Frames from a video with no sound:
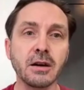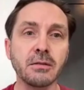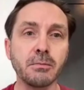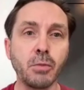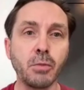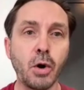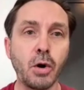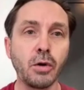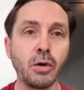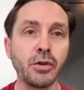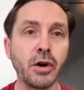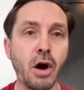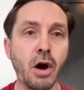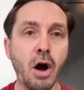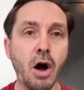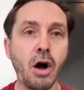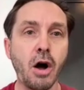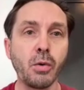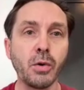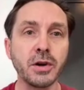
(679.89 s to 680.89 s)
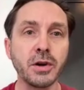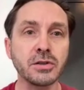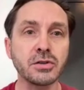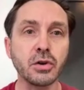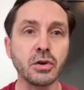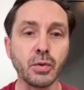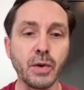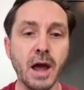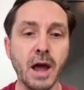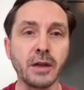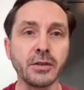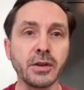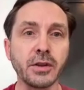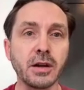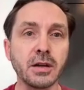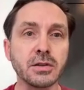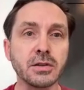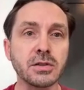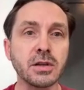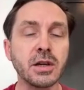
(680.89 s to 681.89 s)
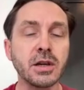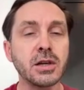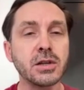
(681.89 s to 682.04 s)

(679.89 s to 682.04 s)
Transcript: Molds are always around us.